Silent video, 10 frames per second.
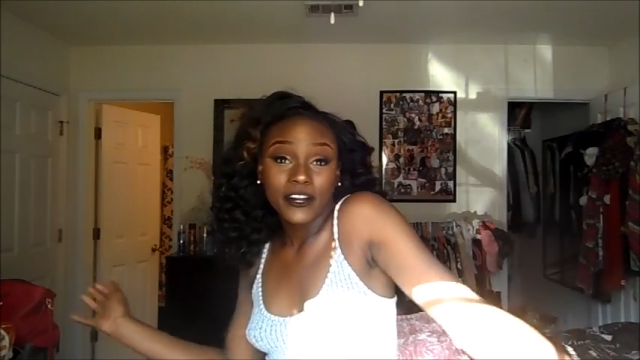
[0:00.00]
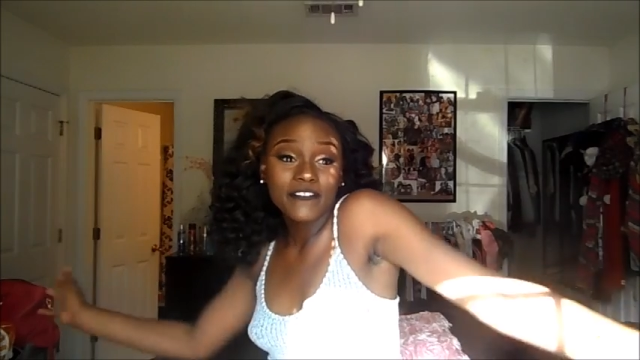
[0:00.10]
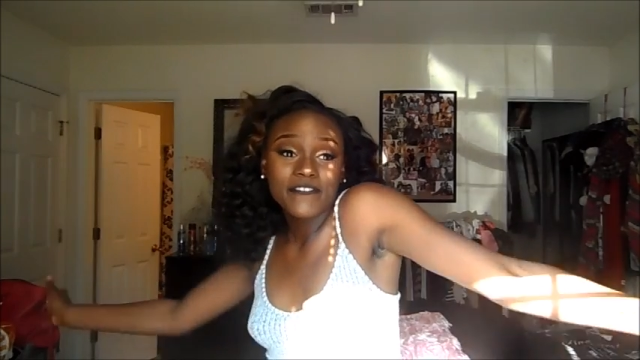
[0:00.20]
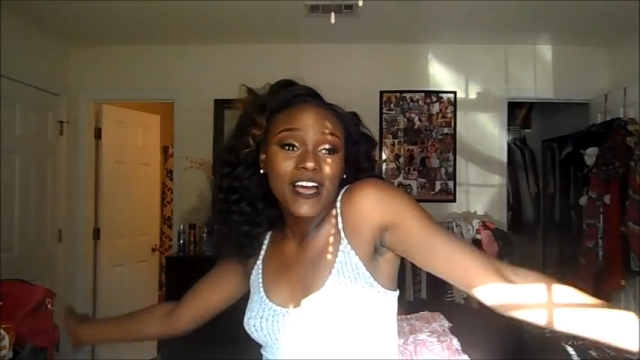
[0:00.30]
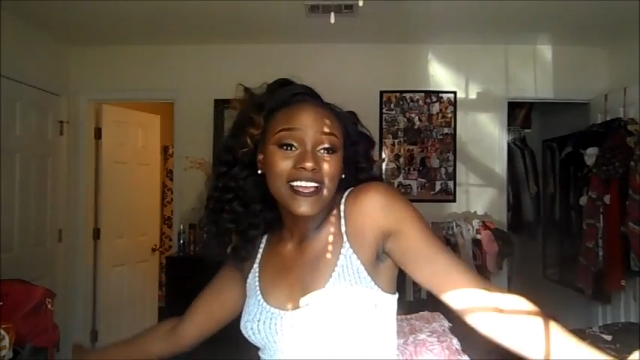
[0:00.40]

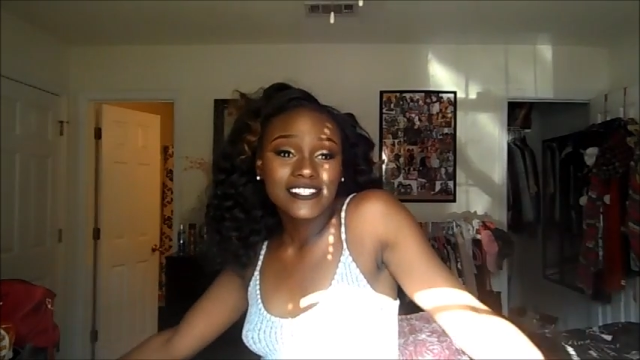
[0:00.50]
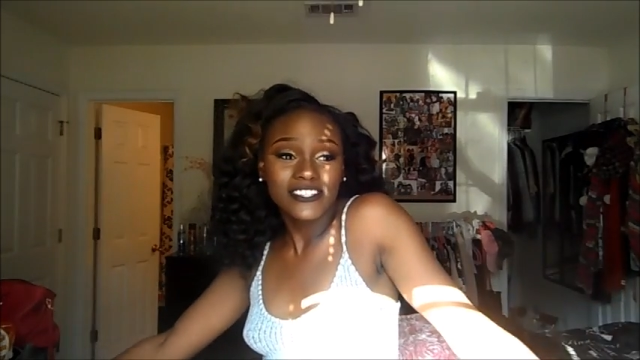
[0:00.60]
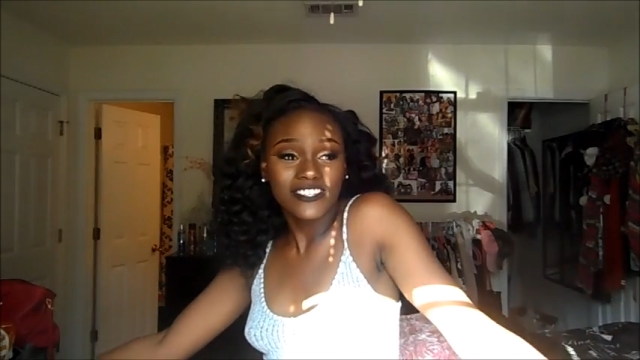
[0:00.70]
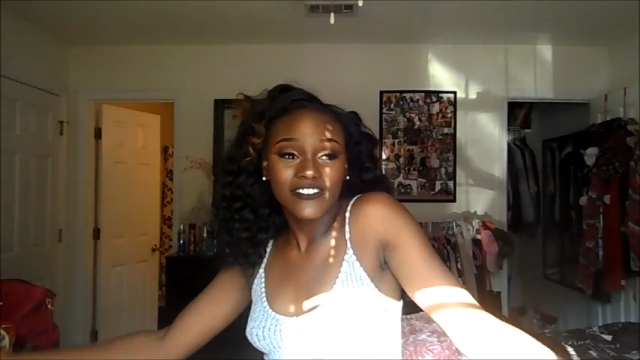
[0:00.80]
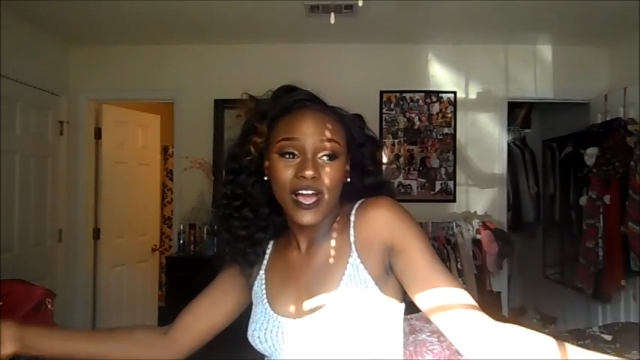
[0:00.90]
word of
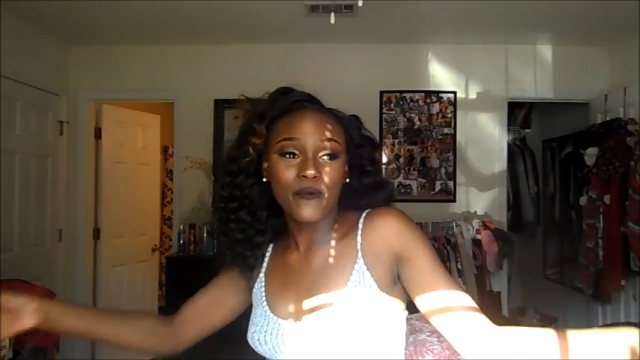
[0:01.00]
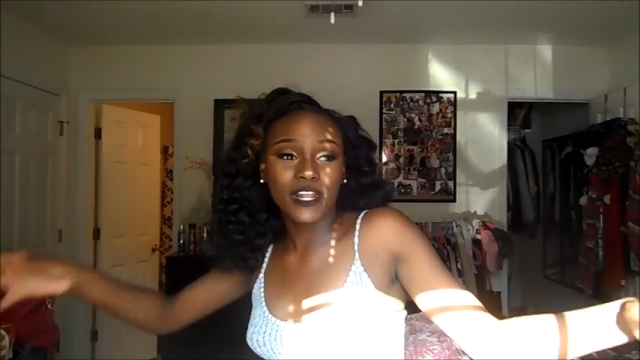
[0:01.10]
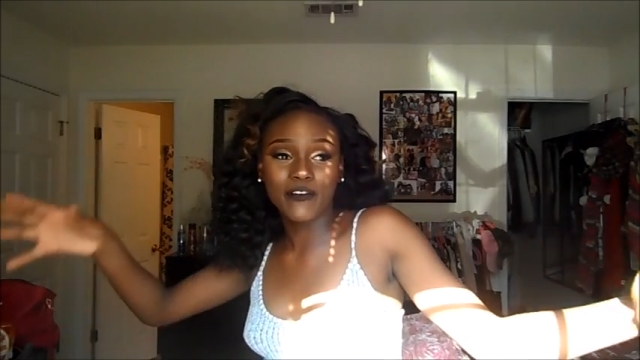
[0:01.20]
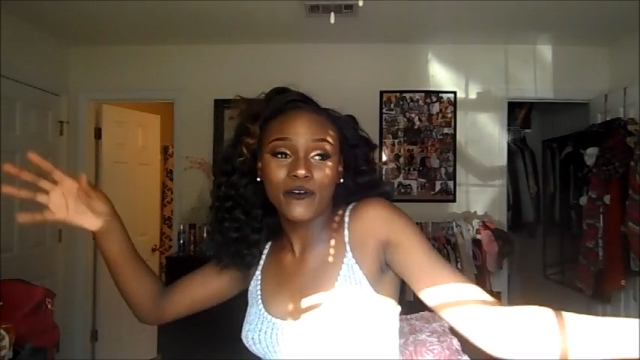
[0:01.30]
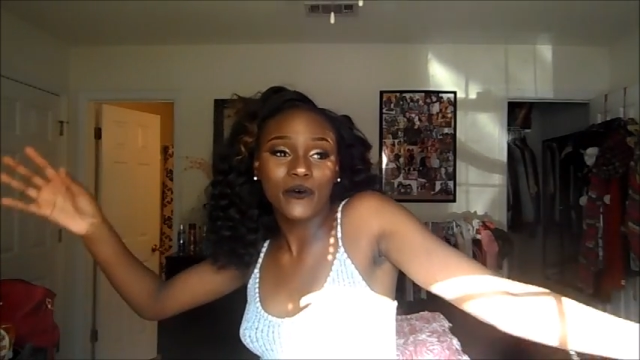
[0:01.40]
advice, just
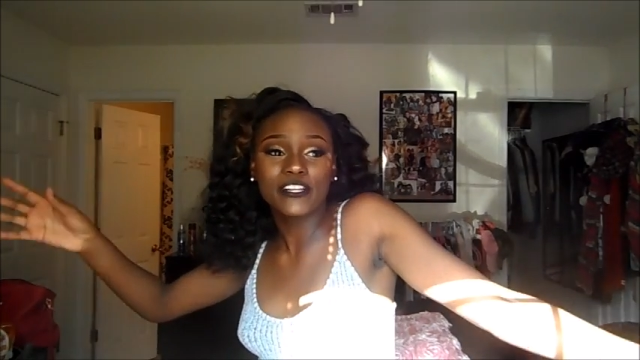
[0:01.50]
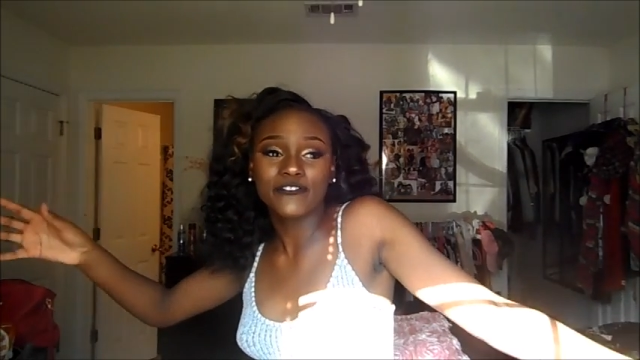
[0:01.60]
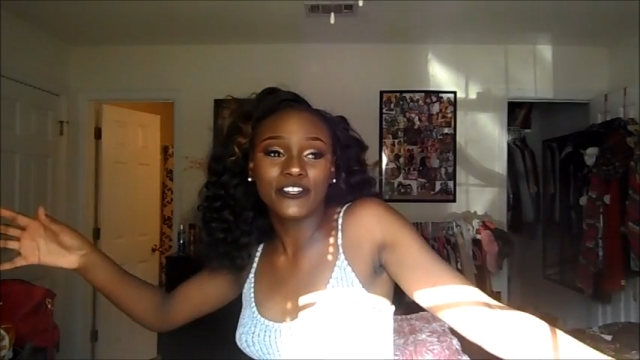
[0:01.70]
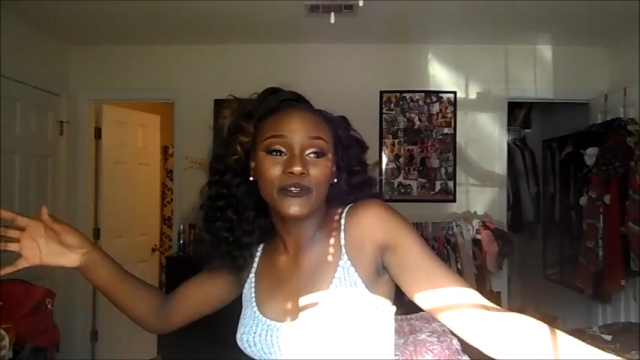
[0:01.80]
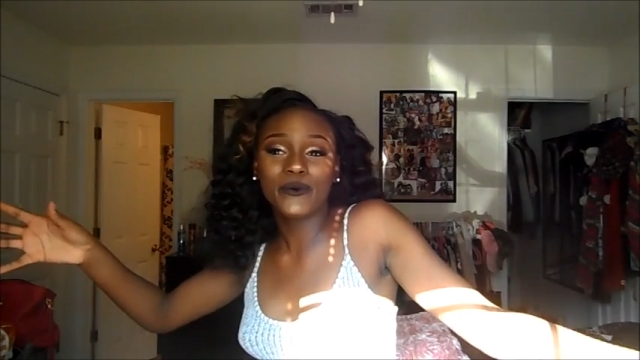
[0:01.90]
find whatever
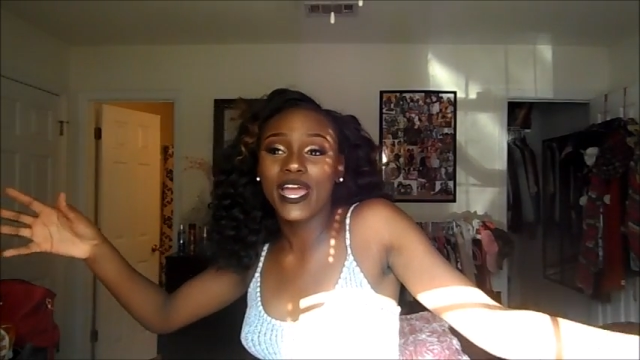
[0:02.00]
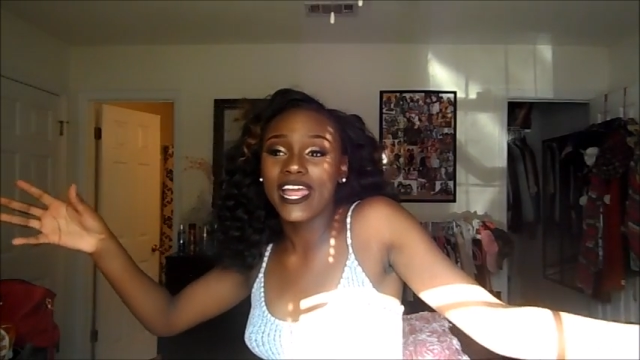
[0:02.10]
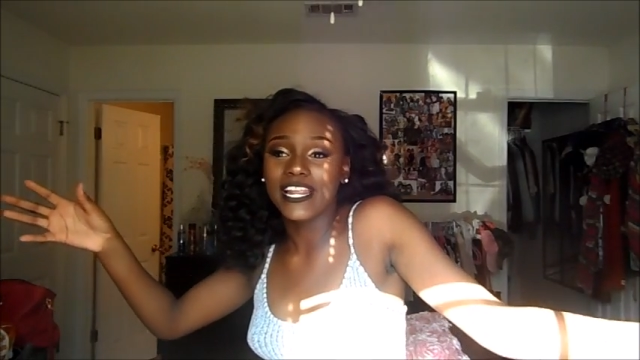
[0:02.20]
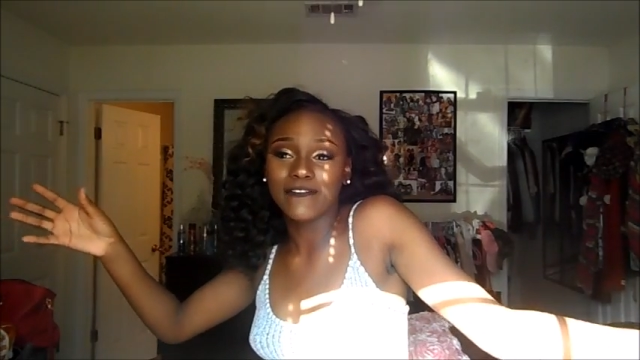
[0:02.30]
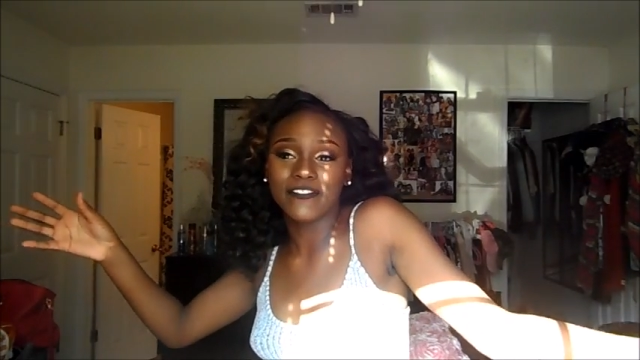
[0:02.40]
works for you,
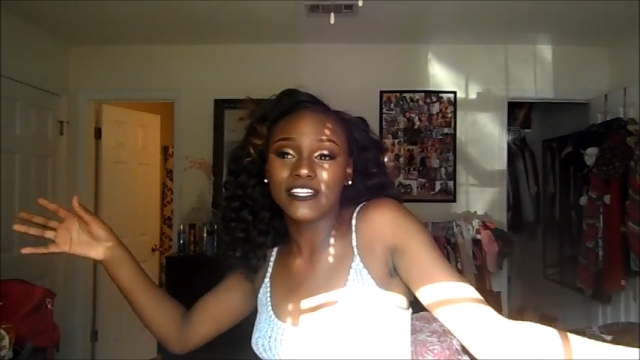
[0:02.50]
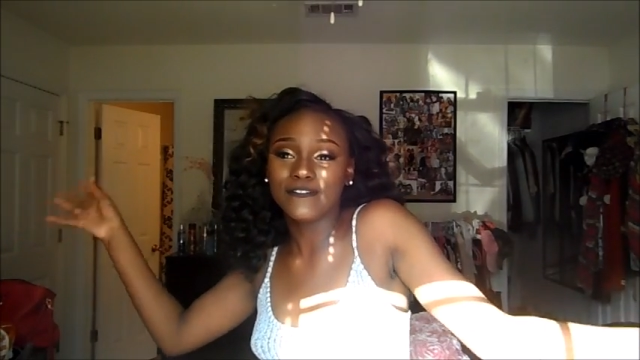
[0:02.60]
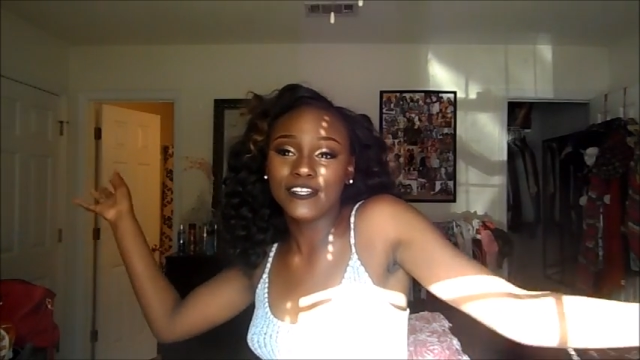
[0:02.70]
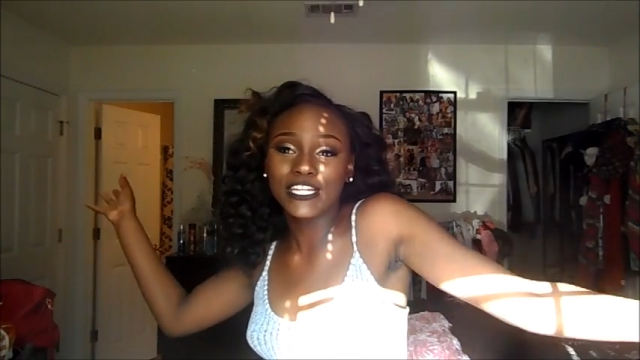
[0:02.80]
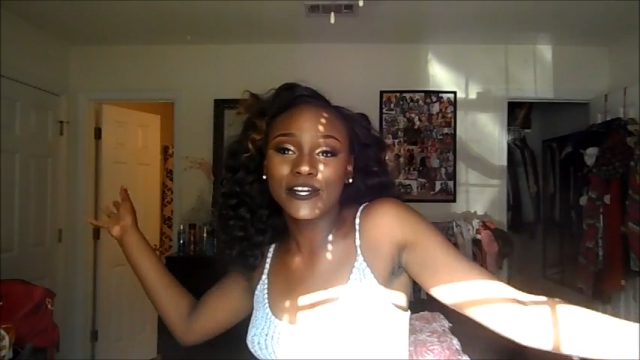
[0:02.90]
and if
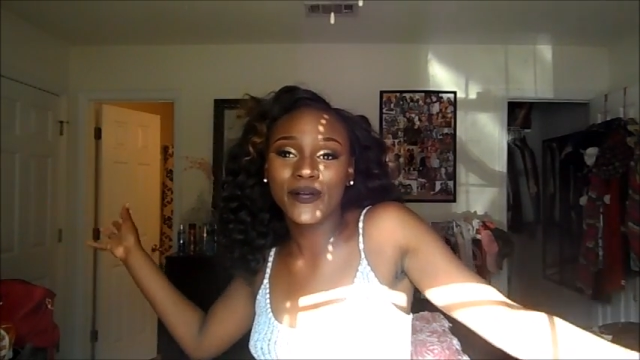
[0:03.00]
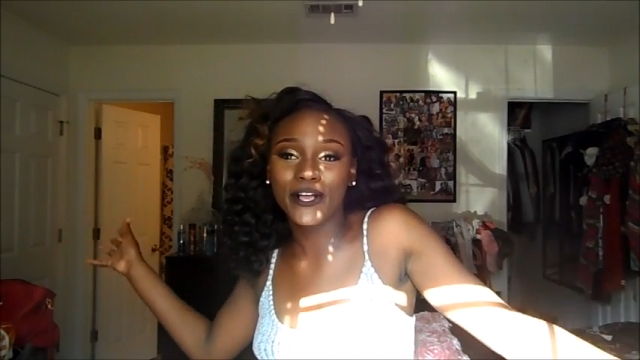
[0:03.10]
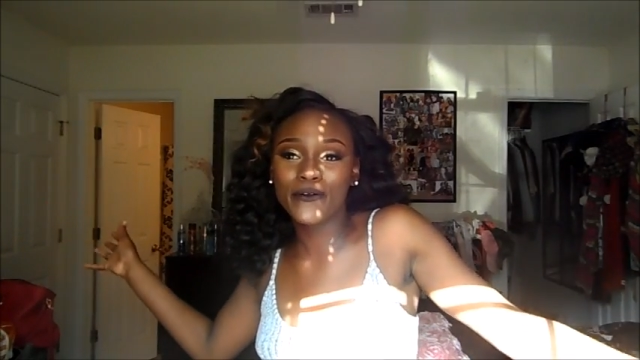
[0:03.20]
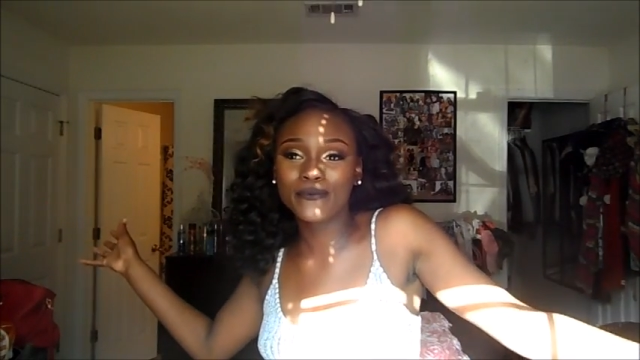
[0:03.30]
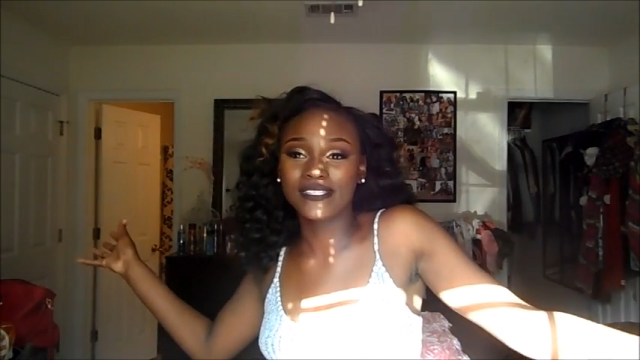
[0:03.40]
this video
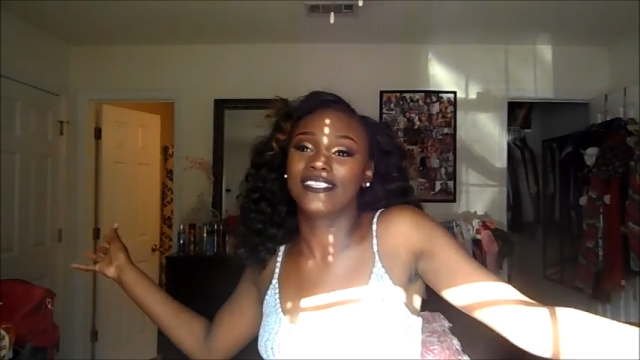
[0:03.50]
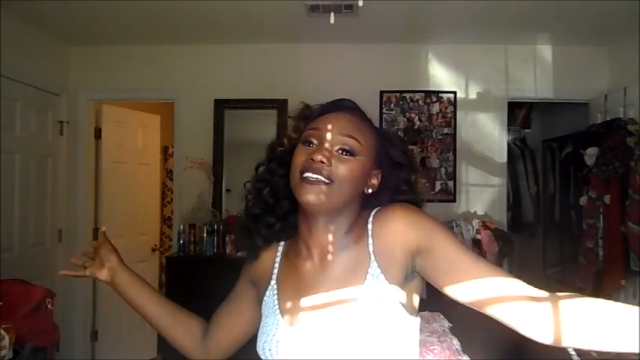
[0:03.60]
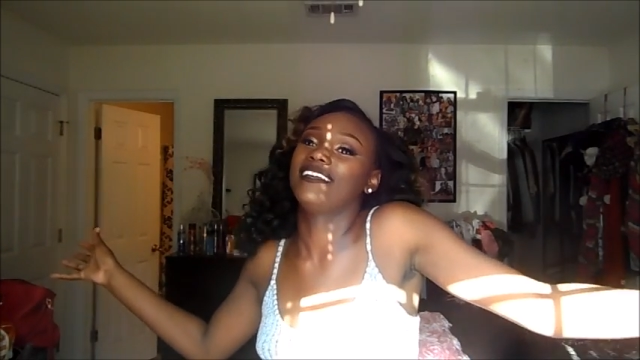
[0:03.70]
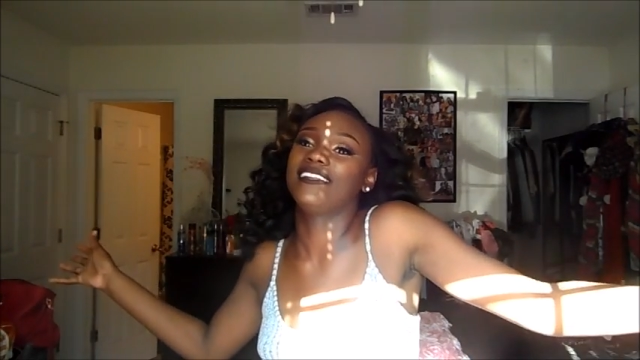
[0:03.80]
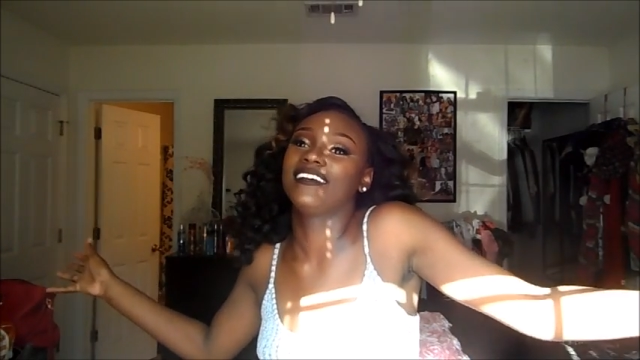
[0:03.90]
helps,
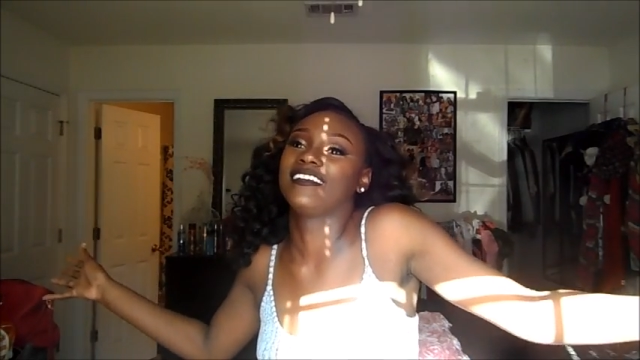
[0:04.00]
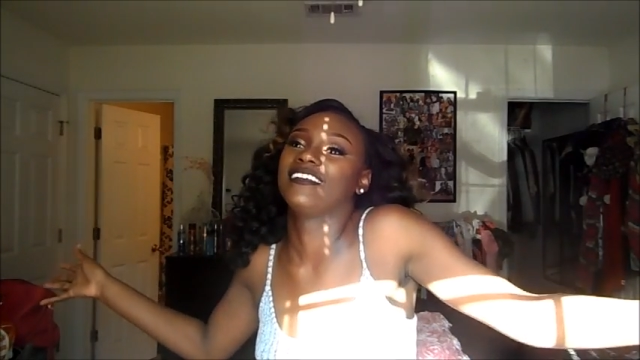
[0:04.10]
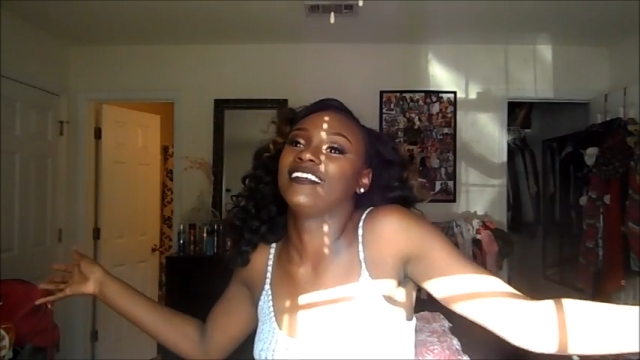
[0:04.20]
then